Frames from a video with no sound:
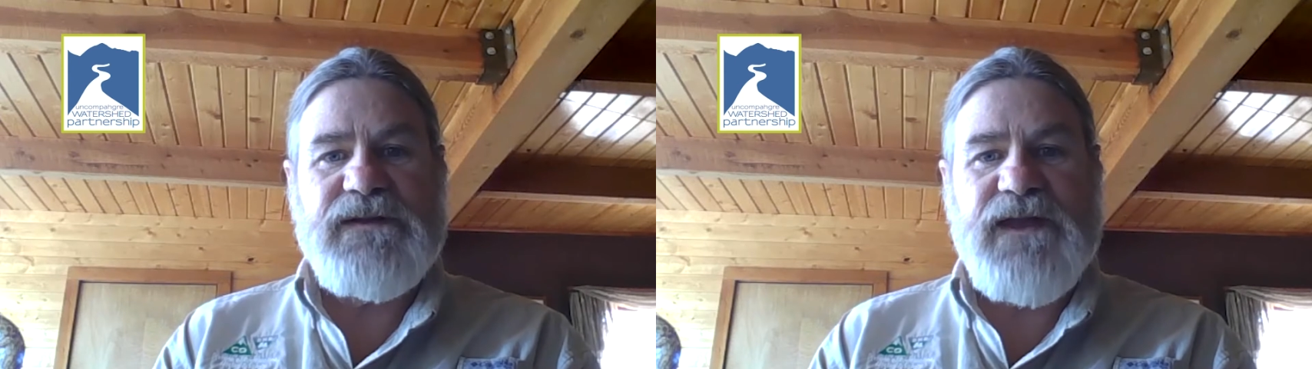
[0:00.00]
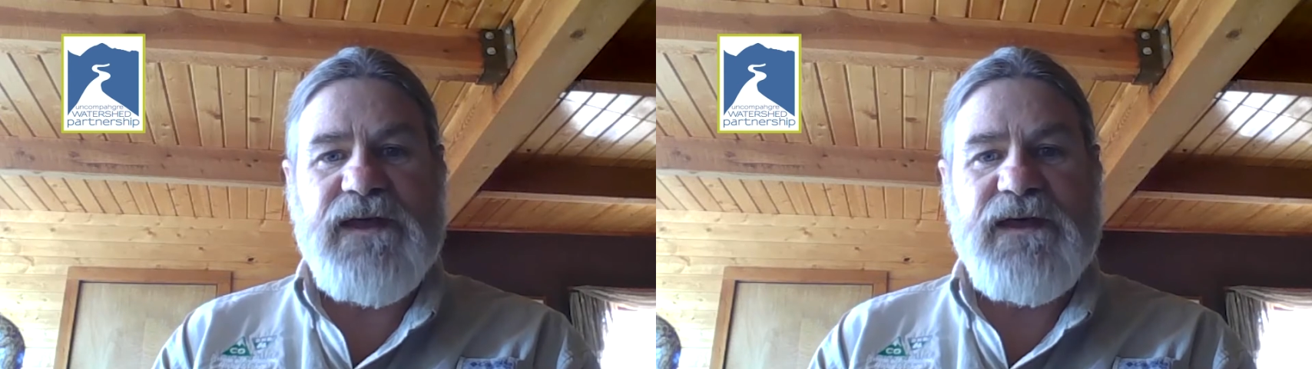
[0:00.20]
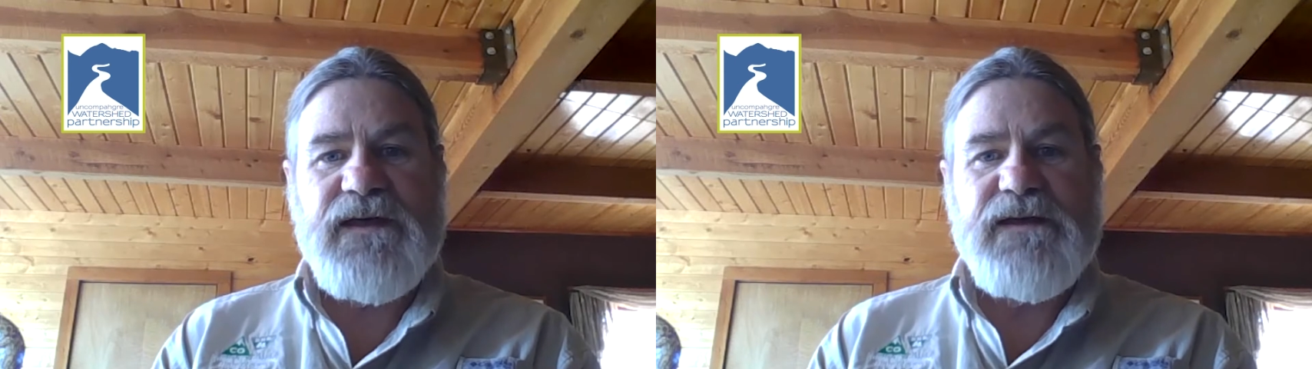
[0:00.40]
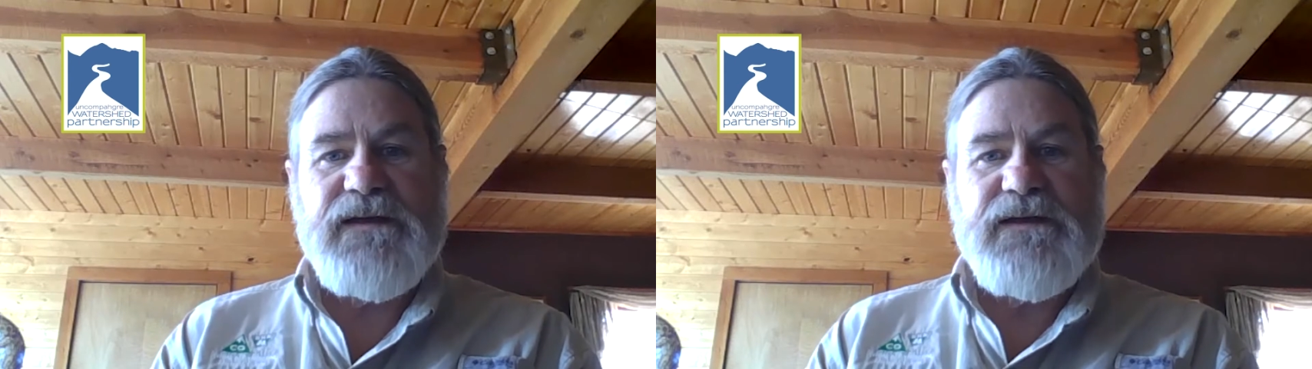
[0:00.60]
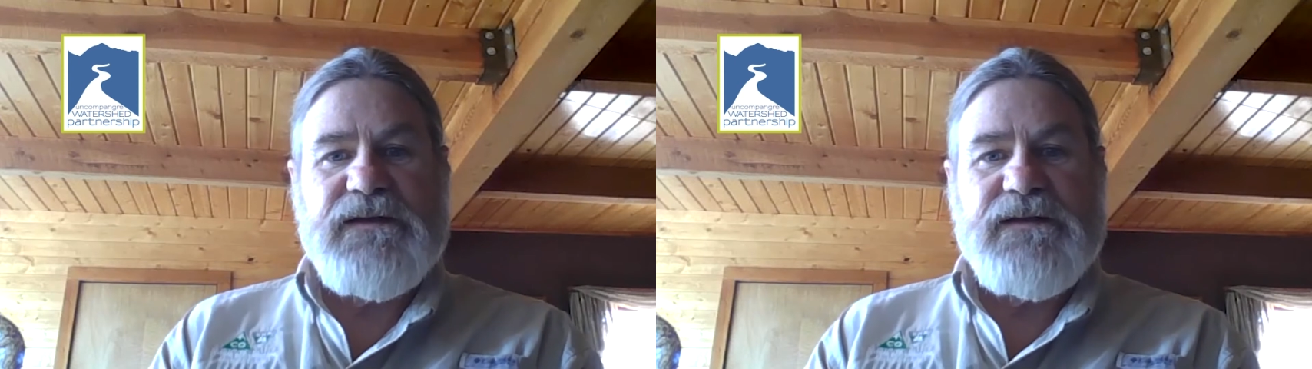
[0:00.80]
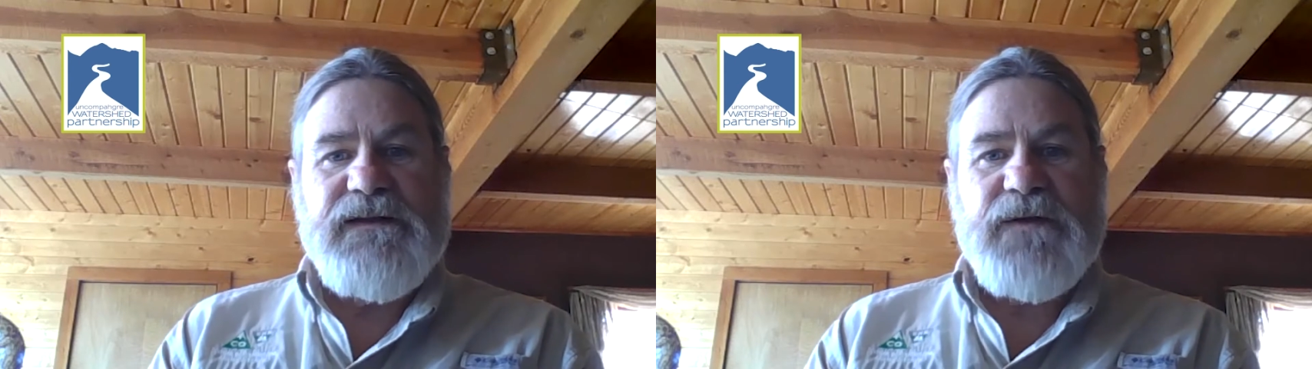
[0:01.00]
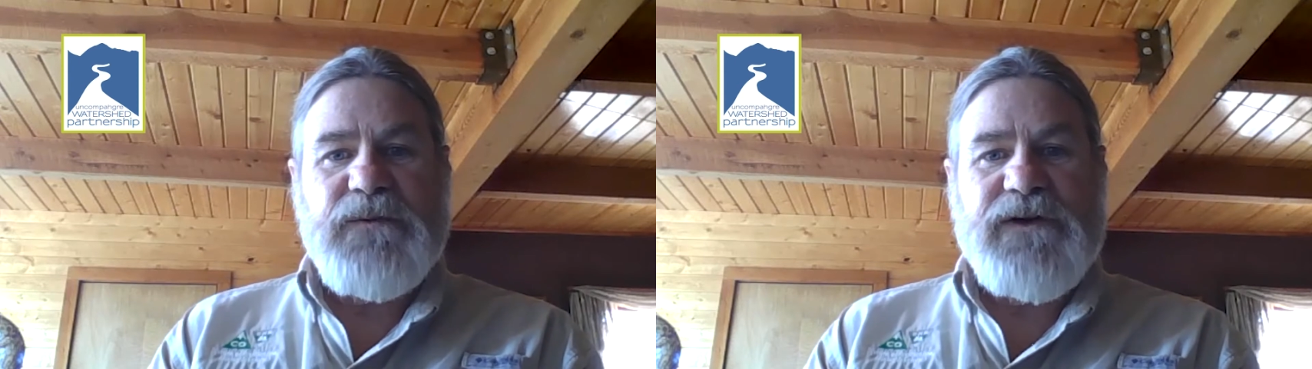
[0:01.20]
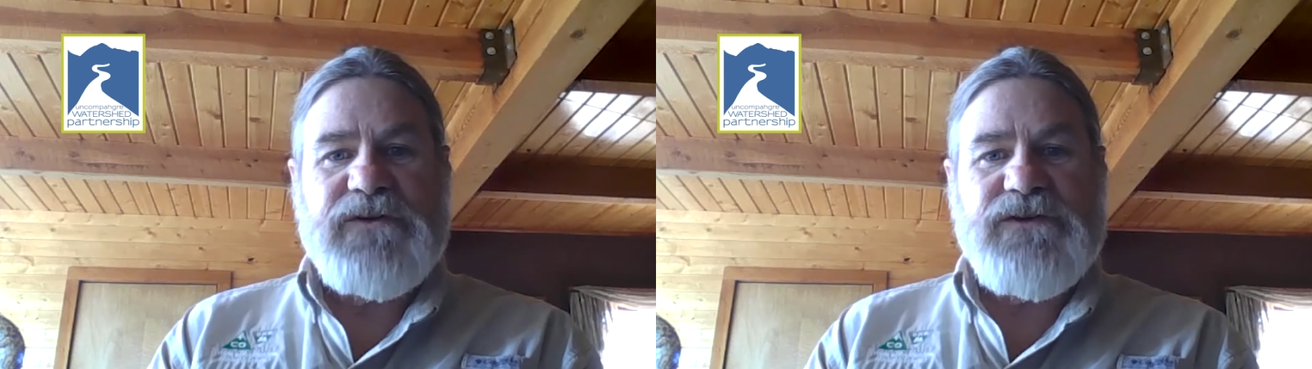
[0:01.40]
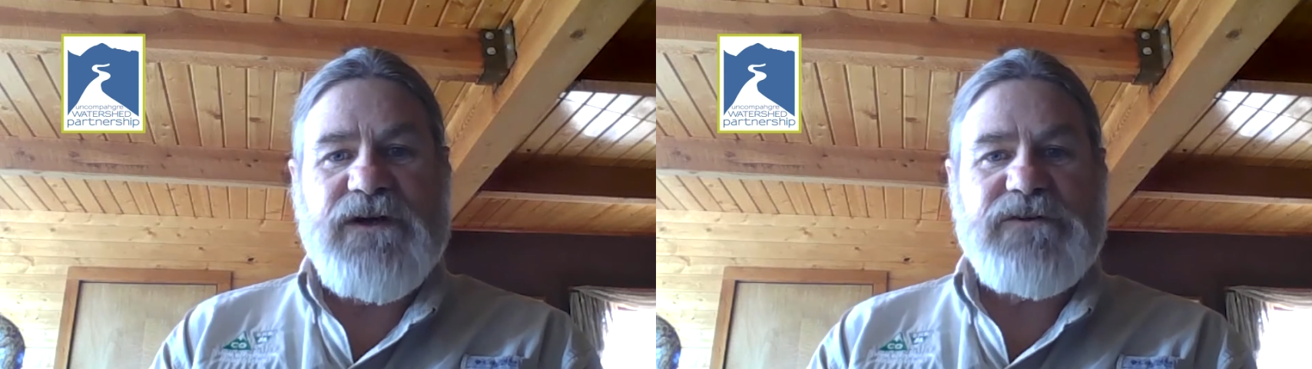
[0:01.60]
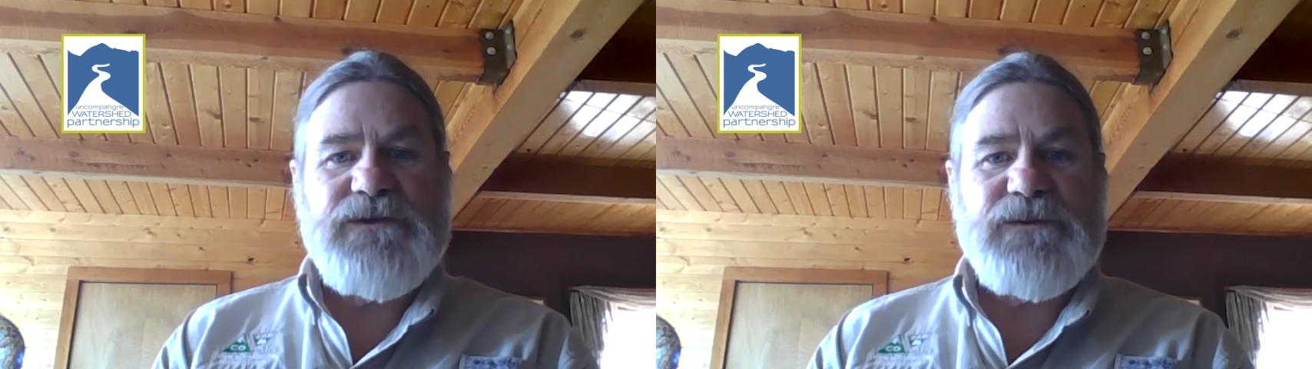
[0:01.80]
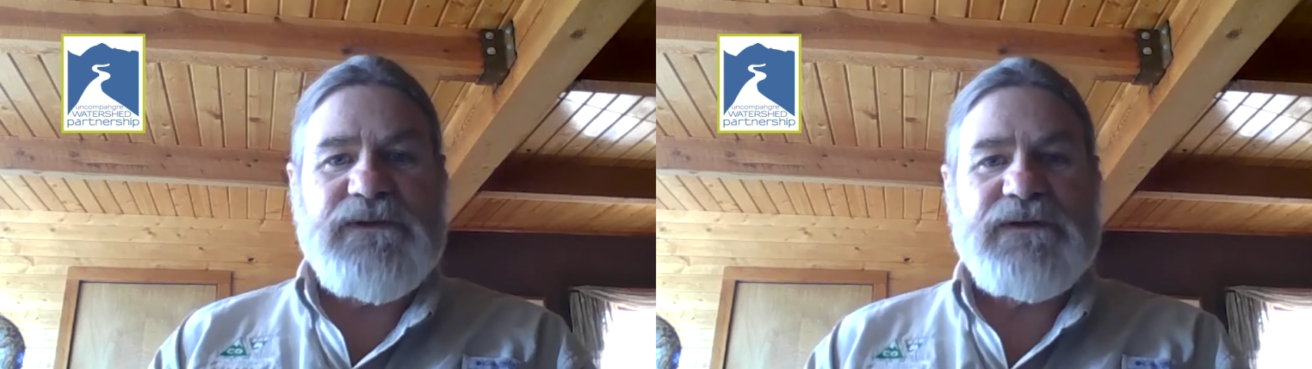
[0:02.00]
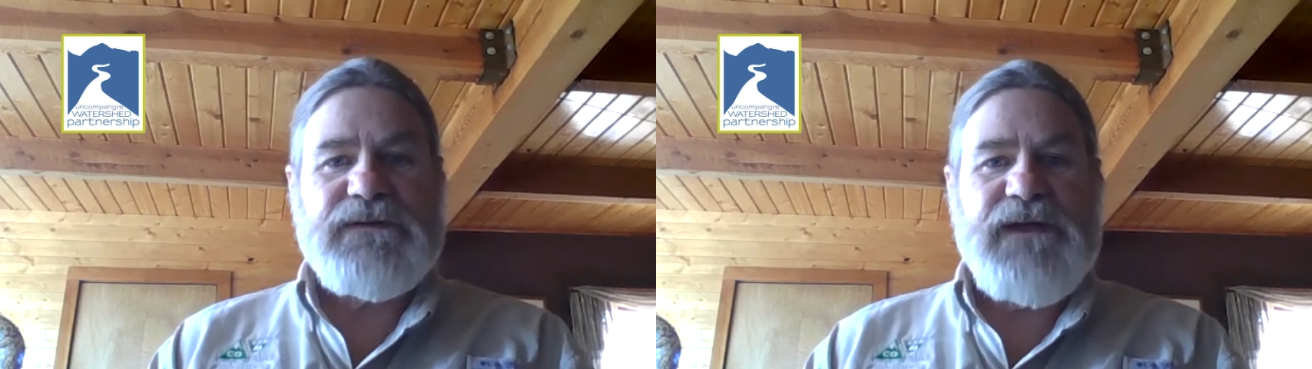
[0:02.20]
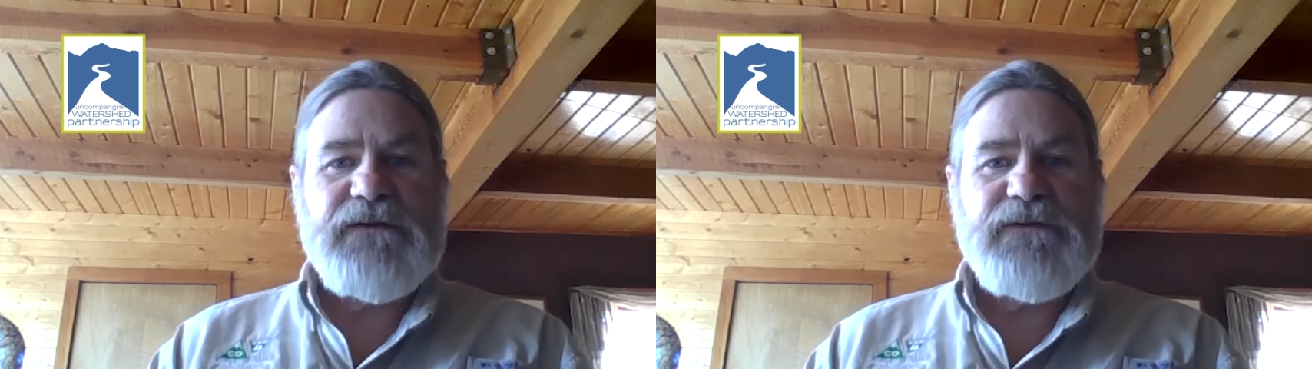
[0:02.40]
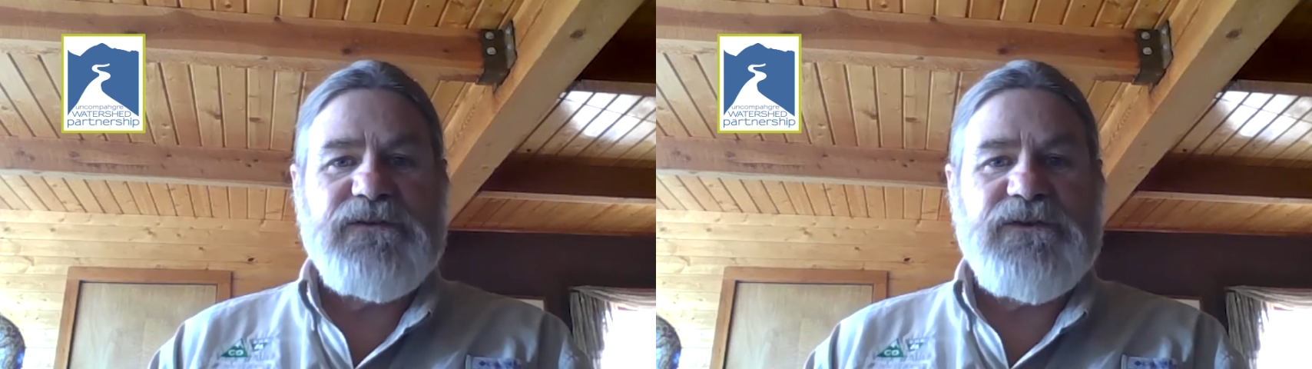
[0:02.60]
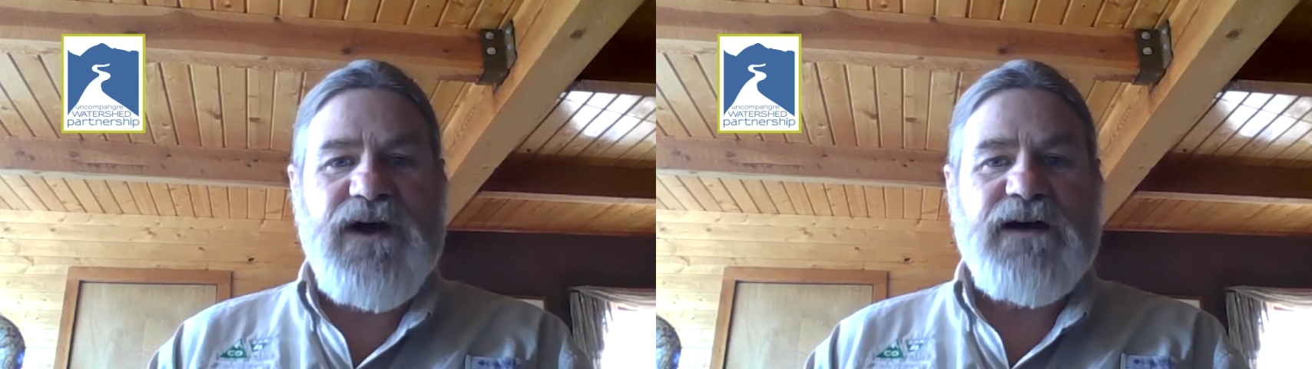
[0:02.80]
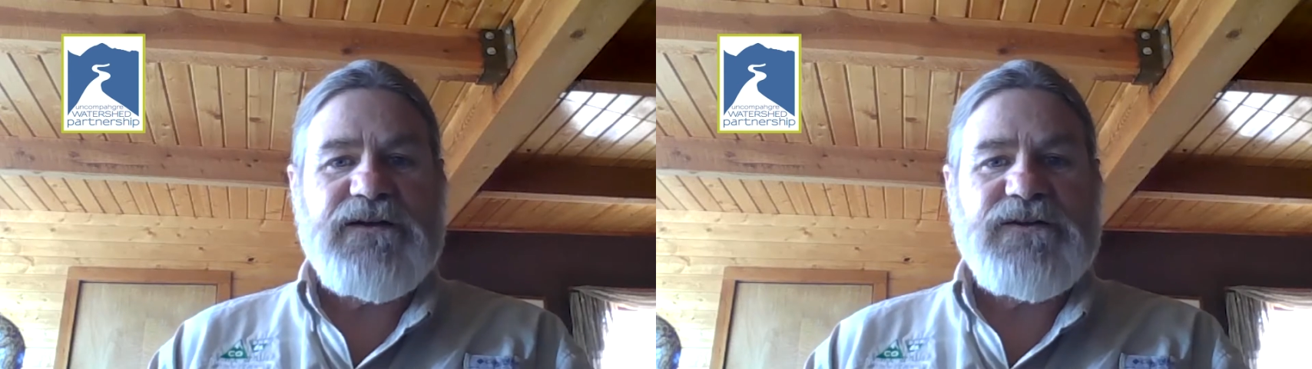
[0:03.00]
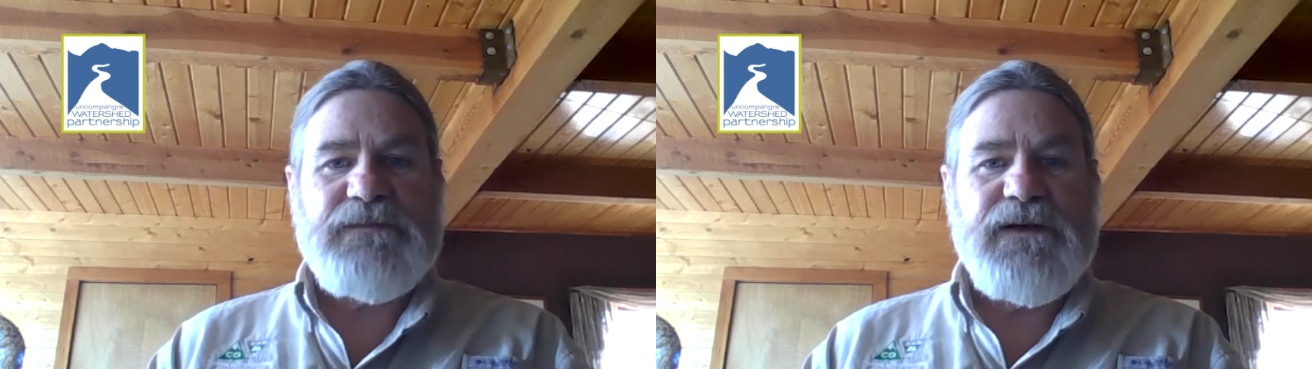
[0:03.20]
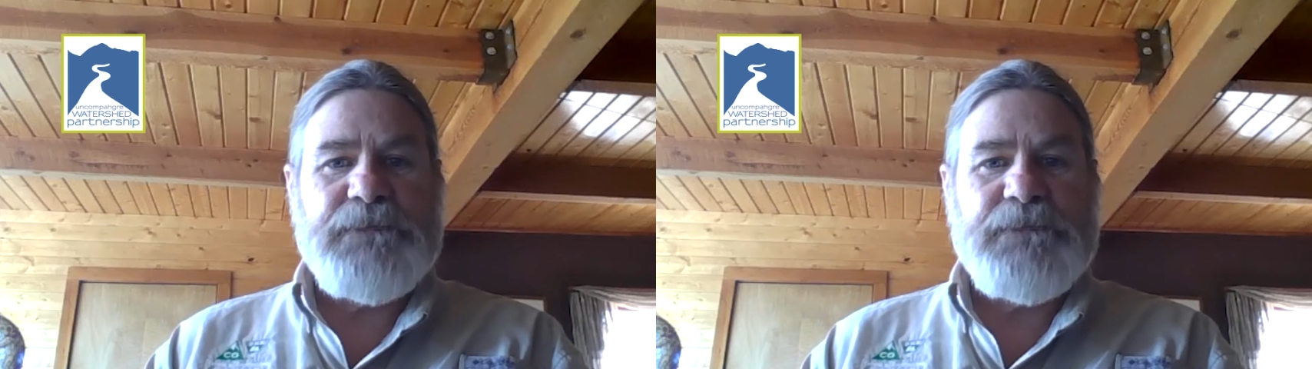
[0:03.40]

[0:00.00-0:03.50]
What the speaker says: that waste rock. So when that rock is